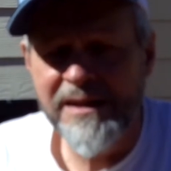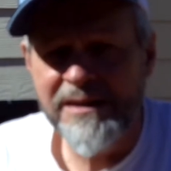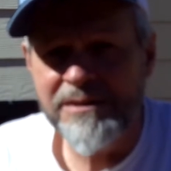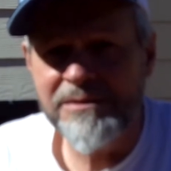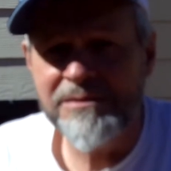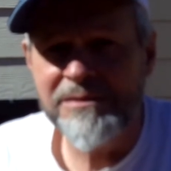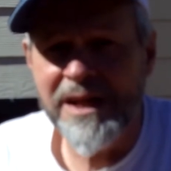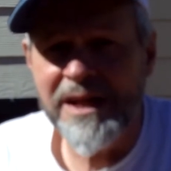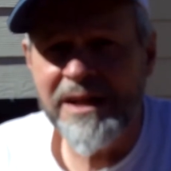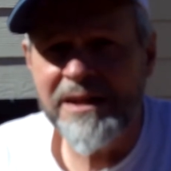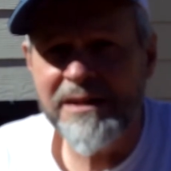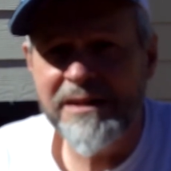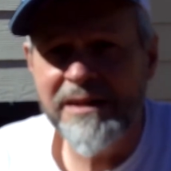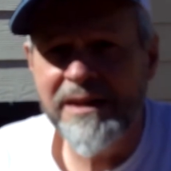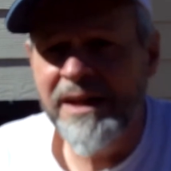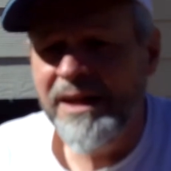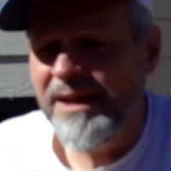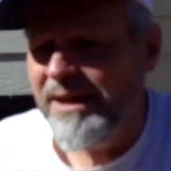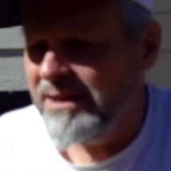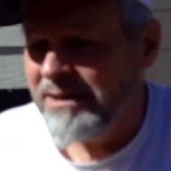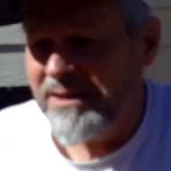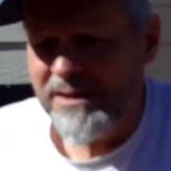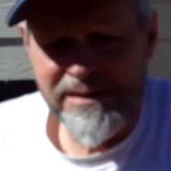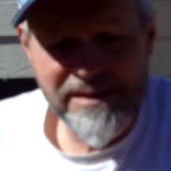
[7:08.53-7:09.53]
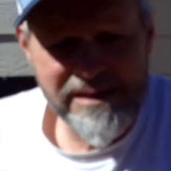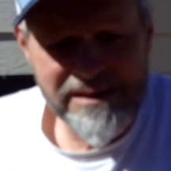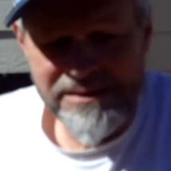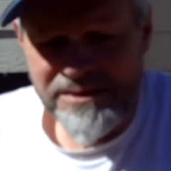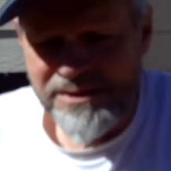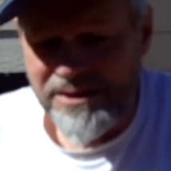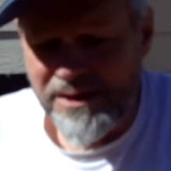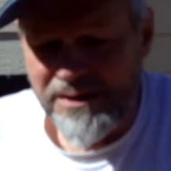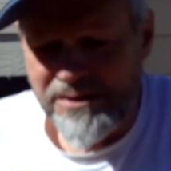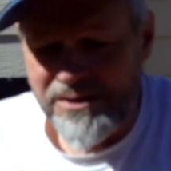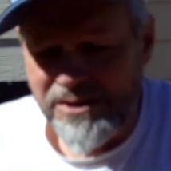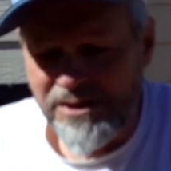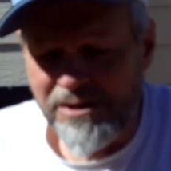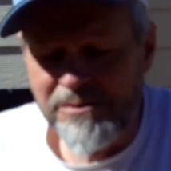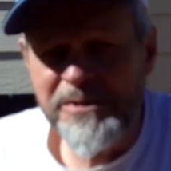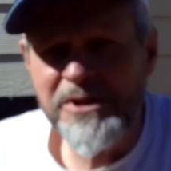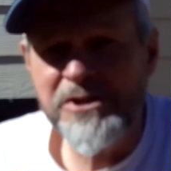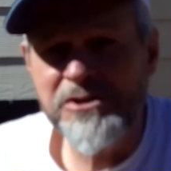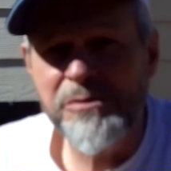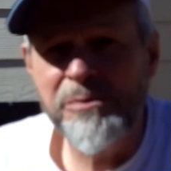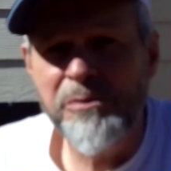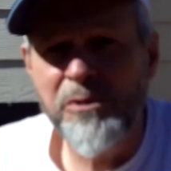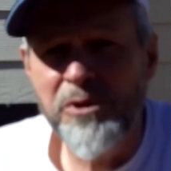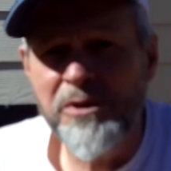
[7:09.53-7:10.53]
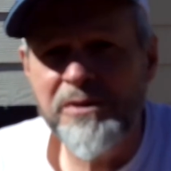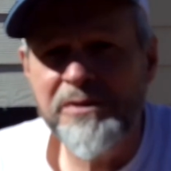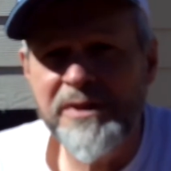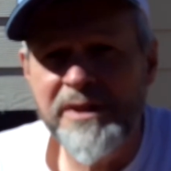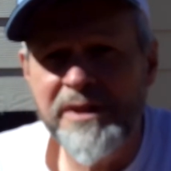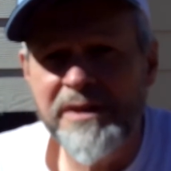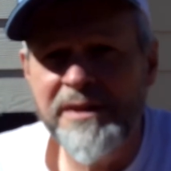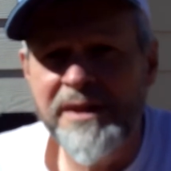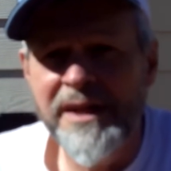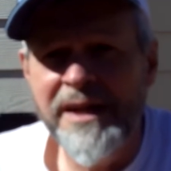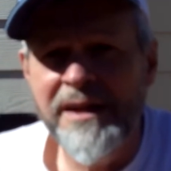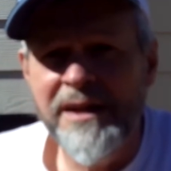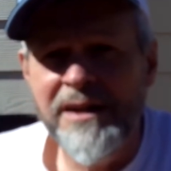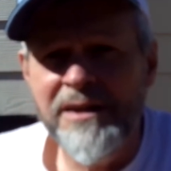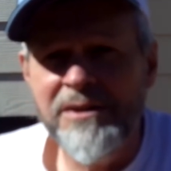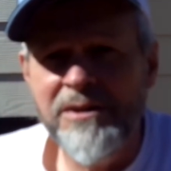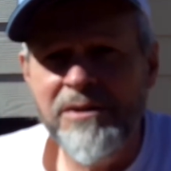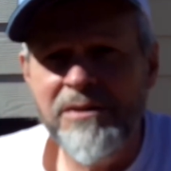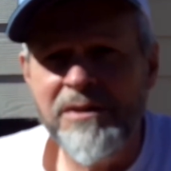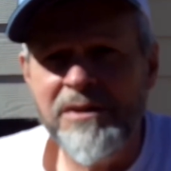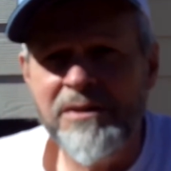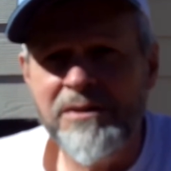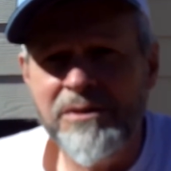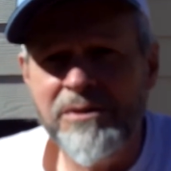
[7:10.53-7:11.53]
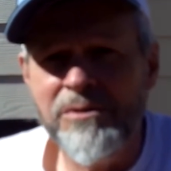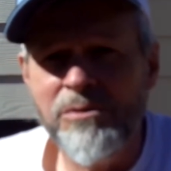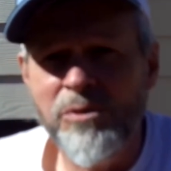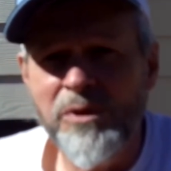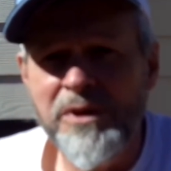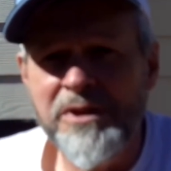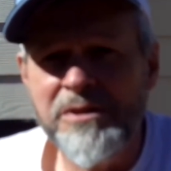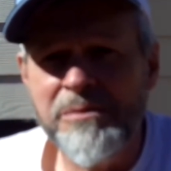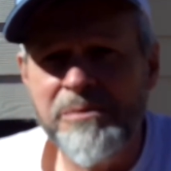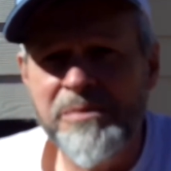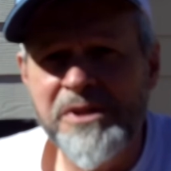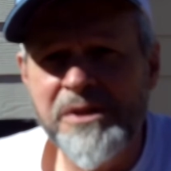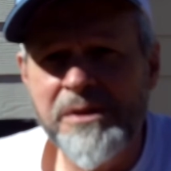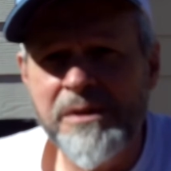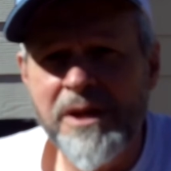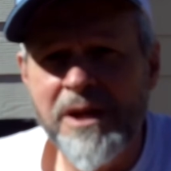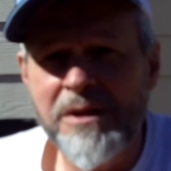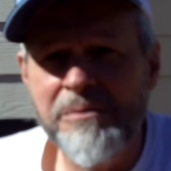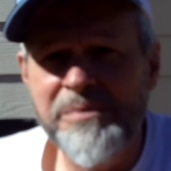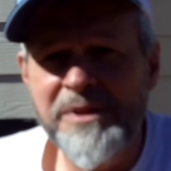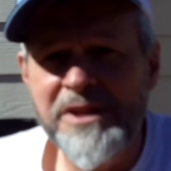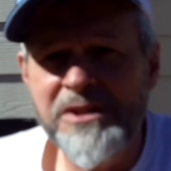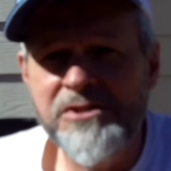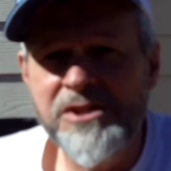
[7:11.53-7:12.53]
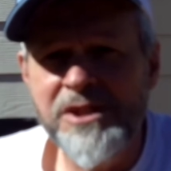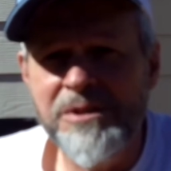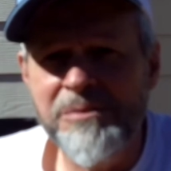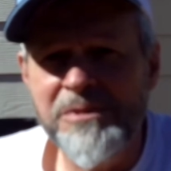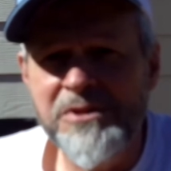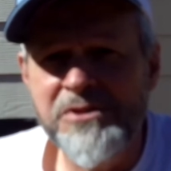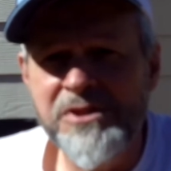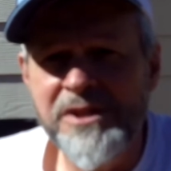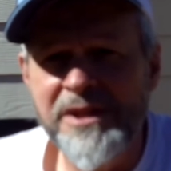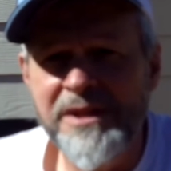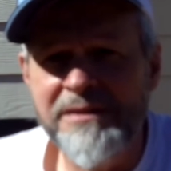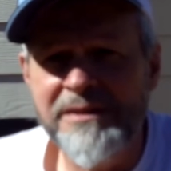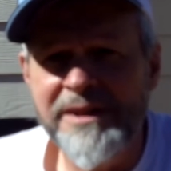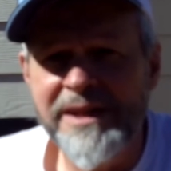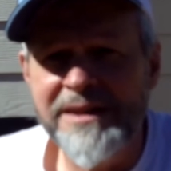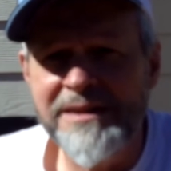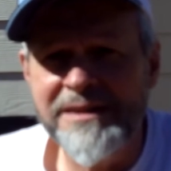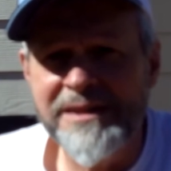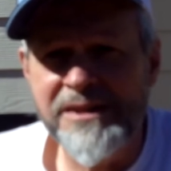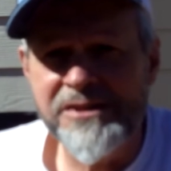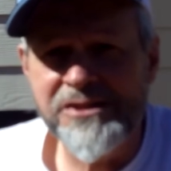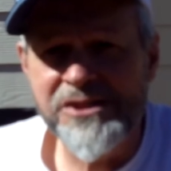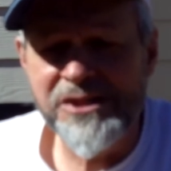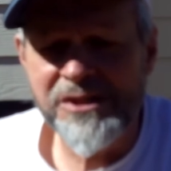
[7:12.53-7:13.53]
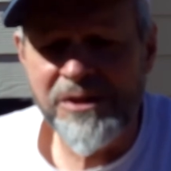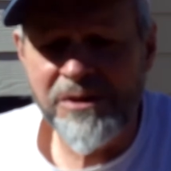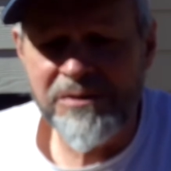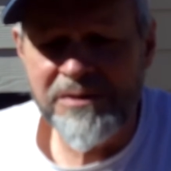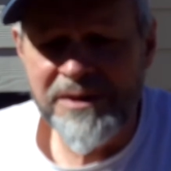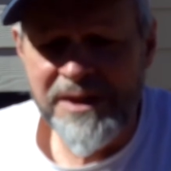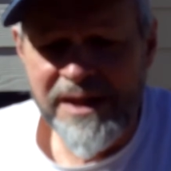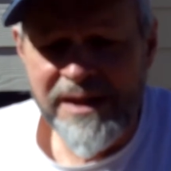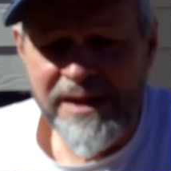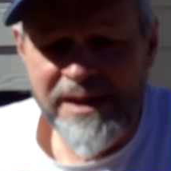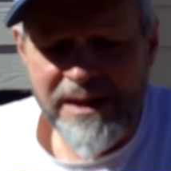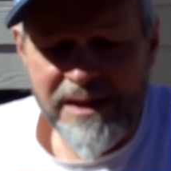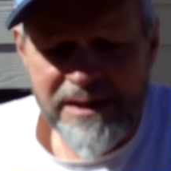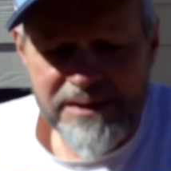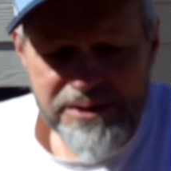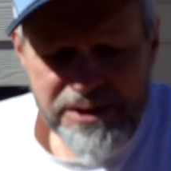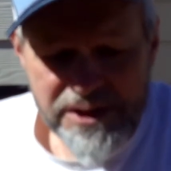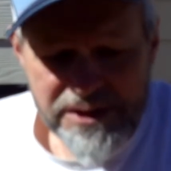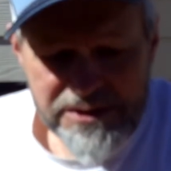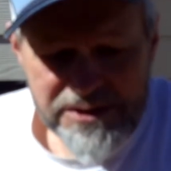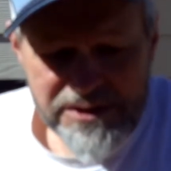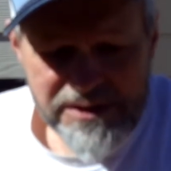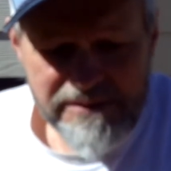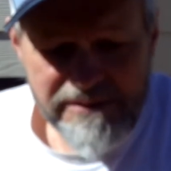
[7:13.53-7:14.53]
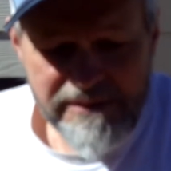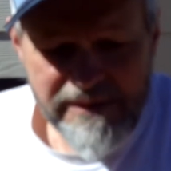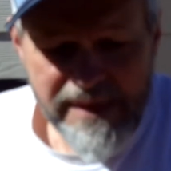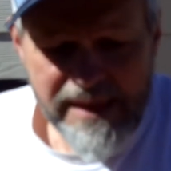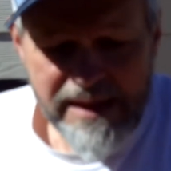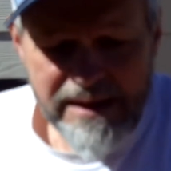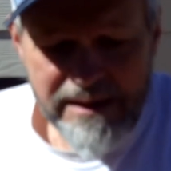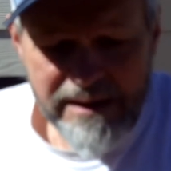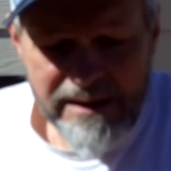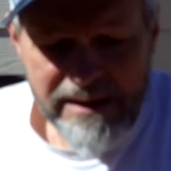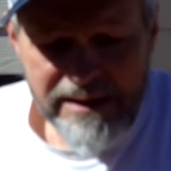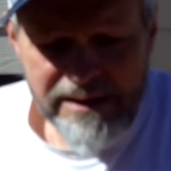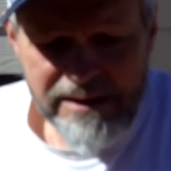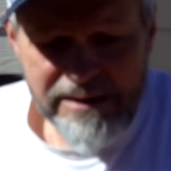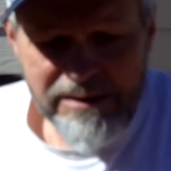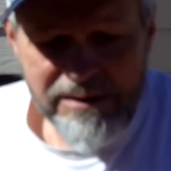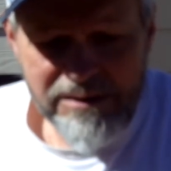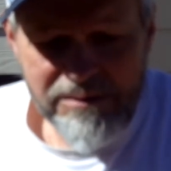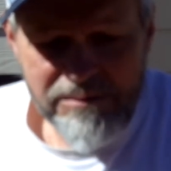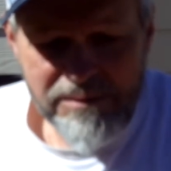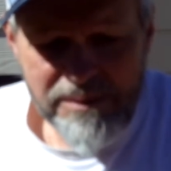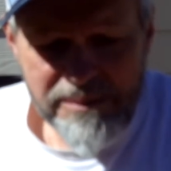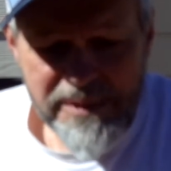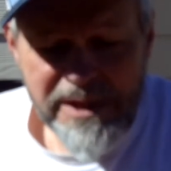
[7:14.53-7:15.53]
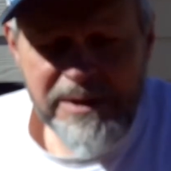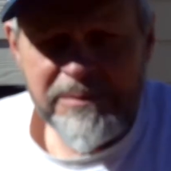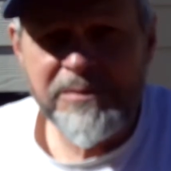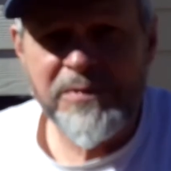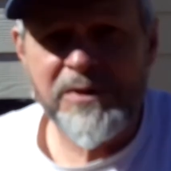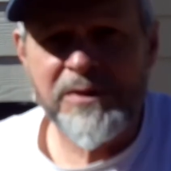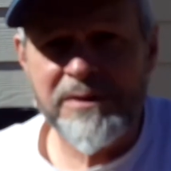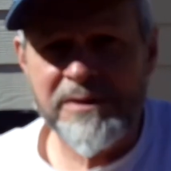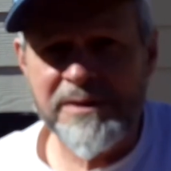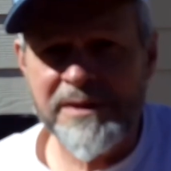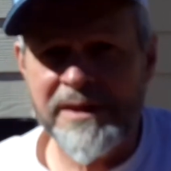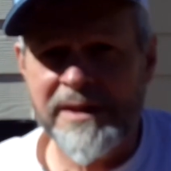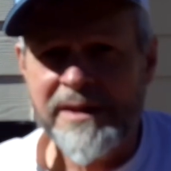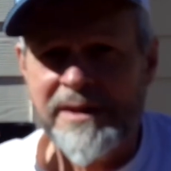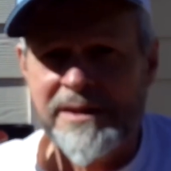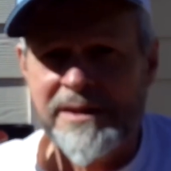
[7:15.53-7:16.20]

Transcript: There's a lot of, so much more that you can do with a, a pitching machine like this. So just uh, remember,